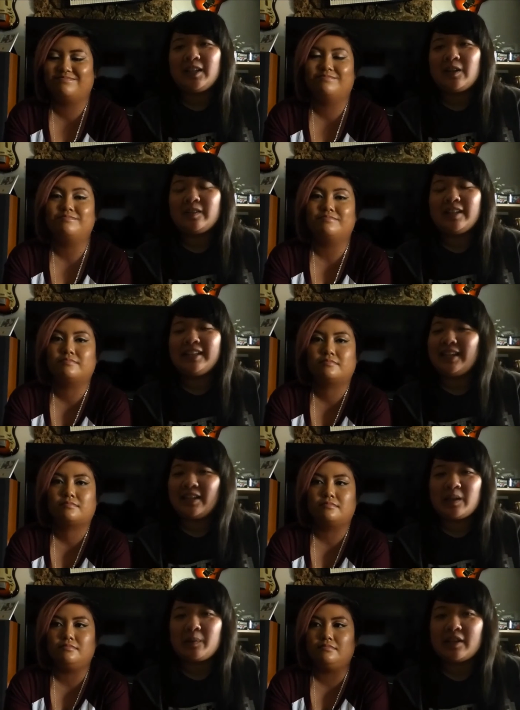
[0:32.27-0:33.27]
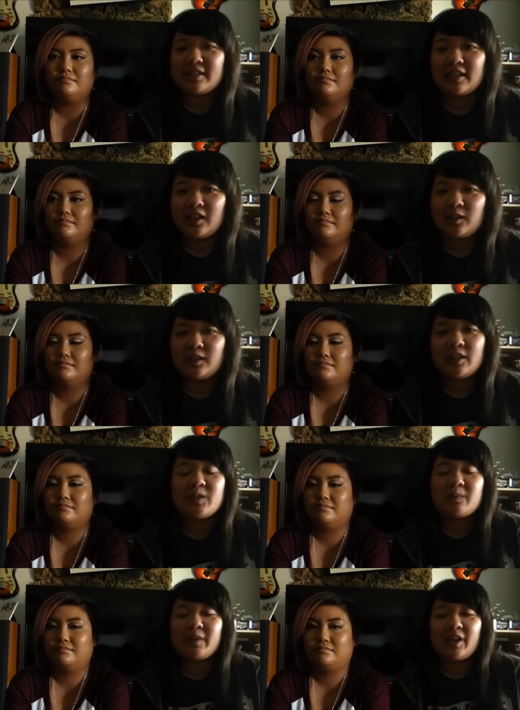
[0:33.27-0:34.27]
Speaker 1: We know nothing about Stellar.
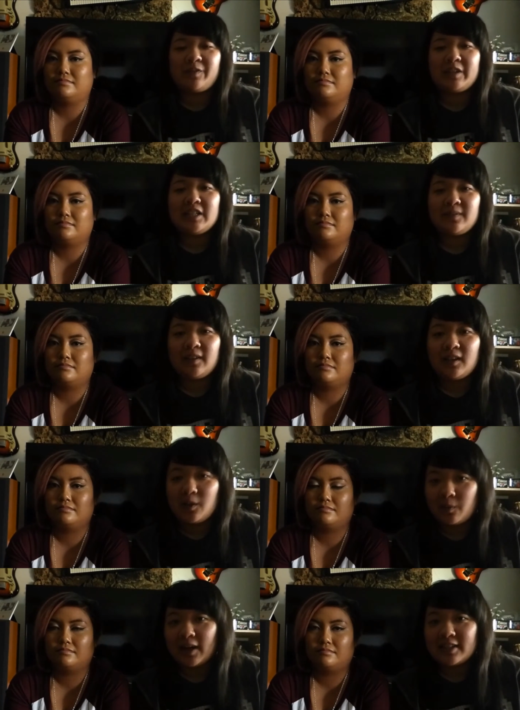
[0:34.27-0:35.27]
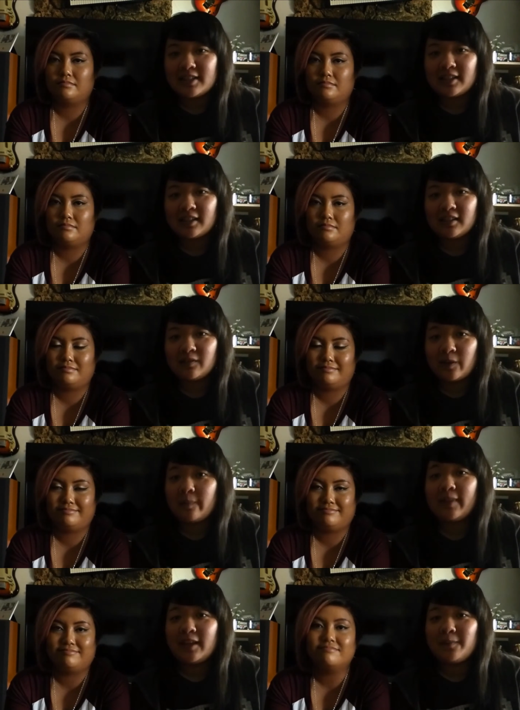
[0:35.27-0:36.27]
This will be our first video watching
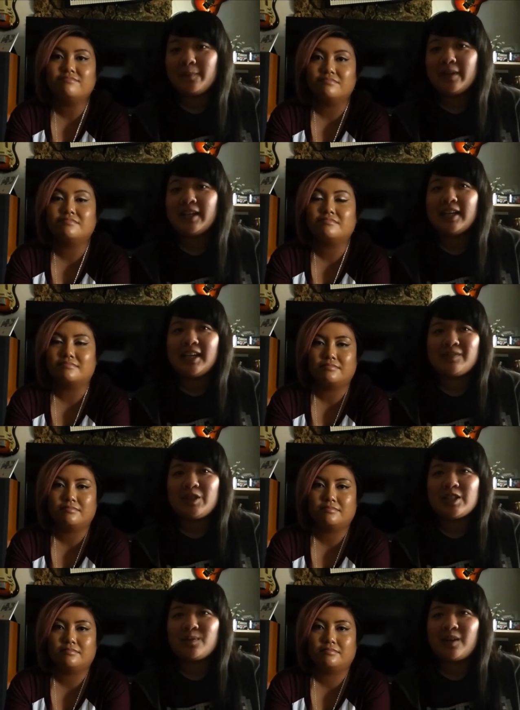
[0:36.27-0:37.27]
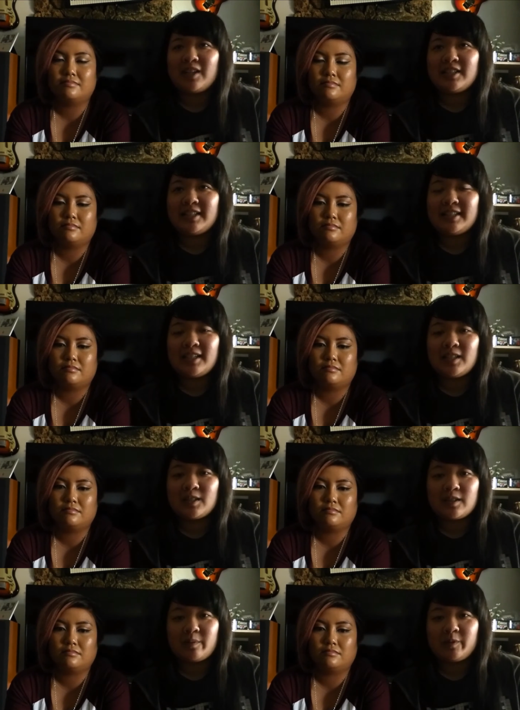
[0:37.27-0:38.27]
from them. We just watched the
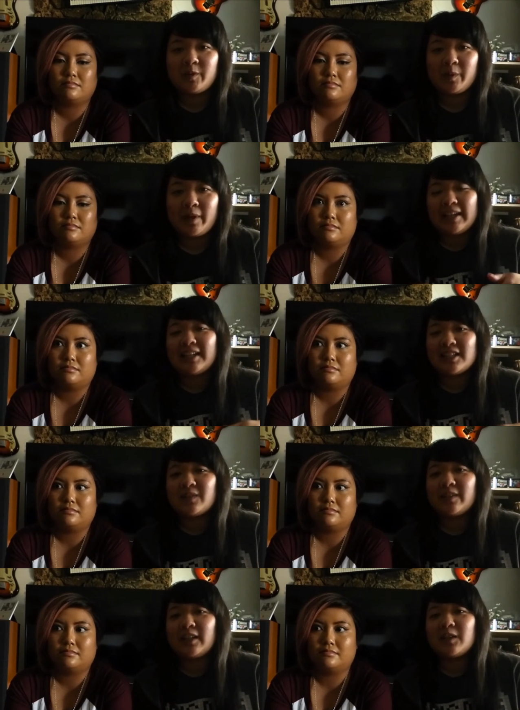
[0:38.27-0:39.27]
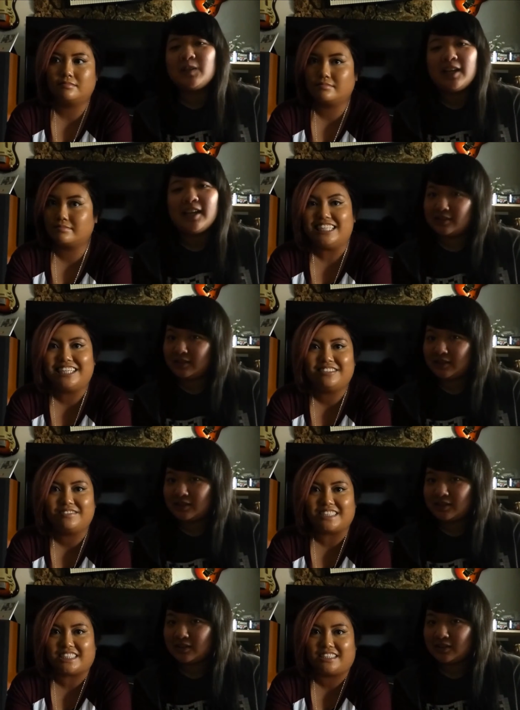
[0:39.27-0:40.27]
teaser before making this video. It
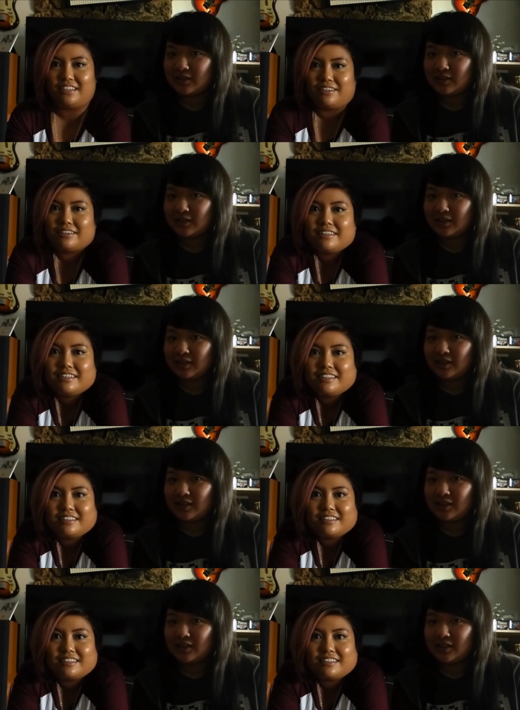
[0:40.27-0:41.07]
was scary.